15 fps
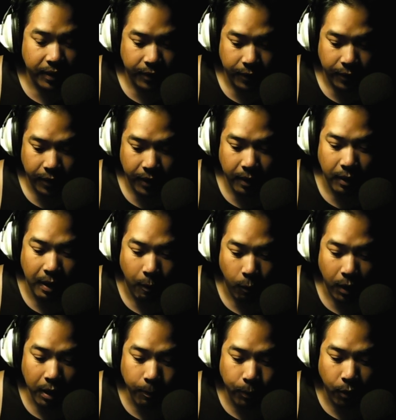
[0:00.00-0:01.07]
All right. At
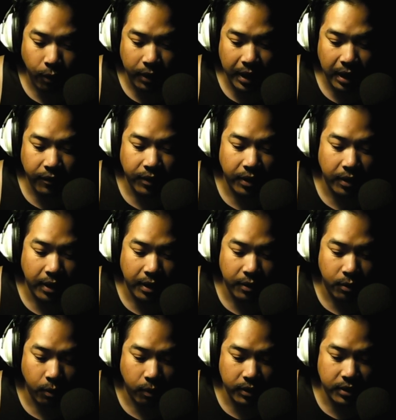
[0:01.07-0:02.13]
one point, he even
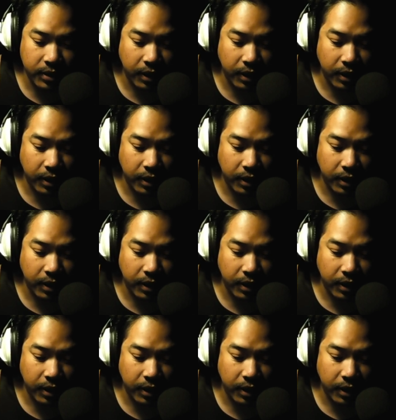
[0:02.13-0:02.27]
endorsed